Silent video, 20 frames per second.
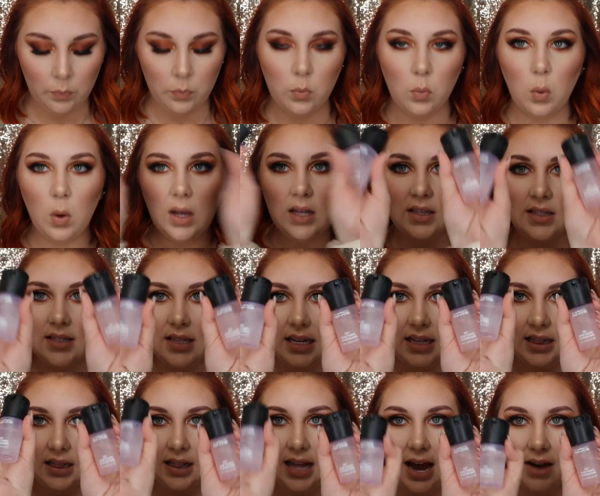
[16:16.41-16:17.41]
ones
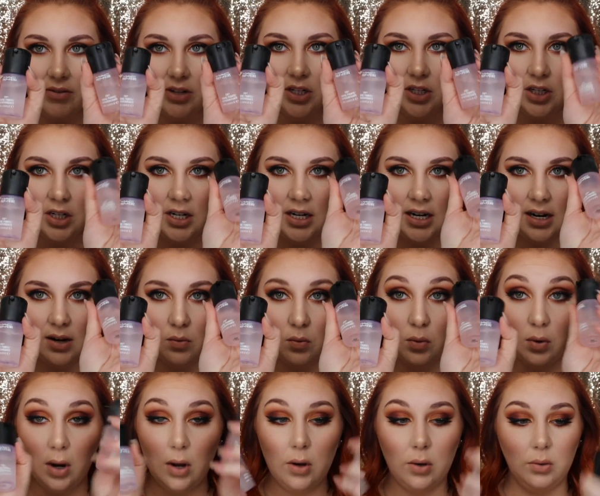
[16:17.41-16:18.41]
in lavender and
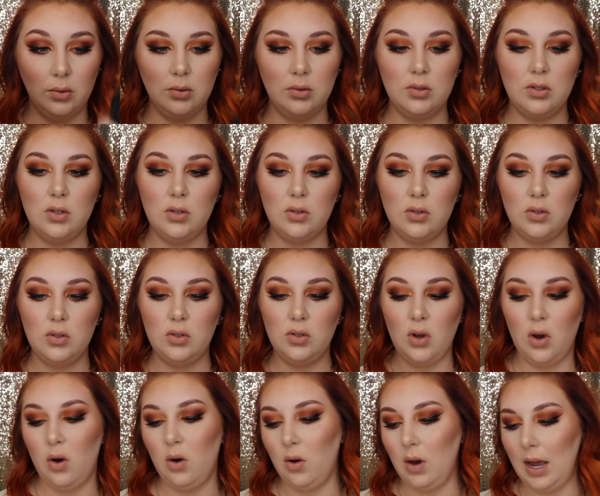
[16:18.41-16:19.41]
rose,
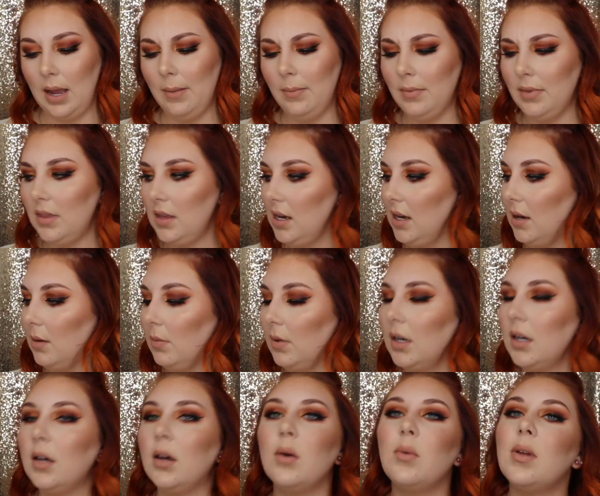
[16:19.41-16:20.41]
so I think I'm going
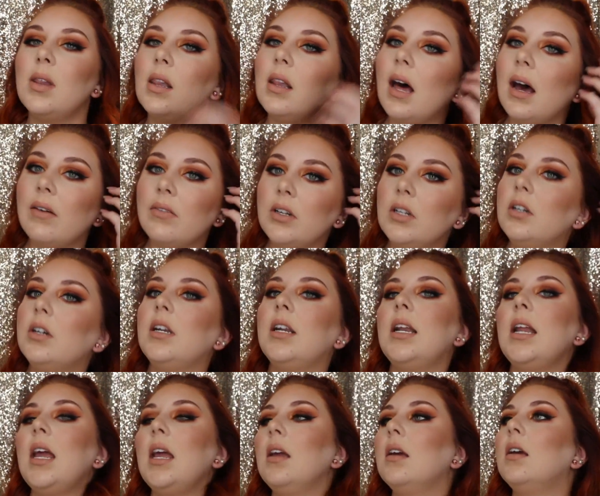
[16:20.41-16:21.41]
to go with lavender
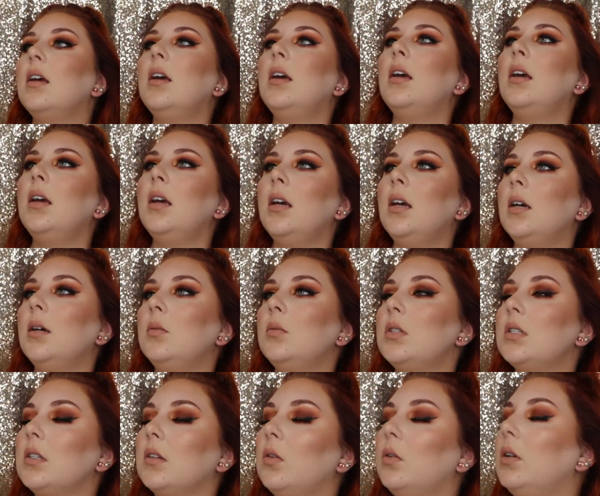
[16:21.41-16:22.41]
today. I'm
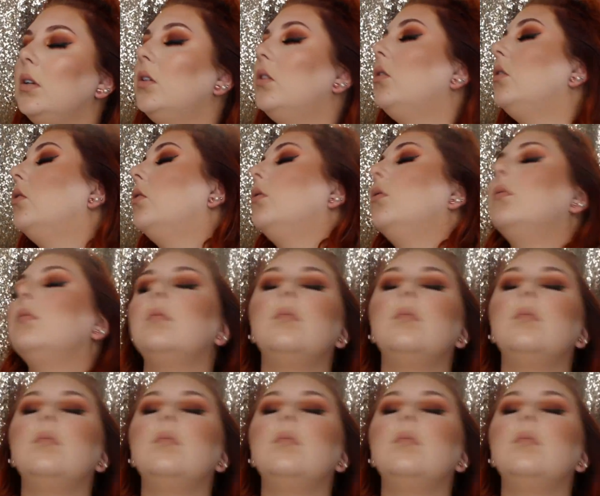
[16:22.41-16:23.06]
just going to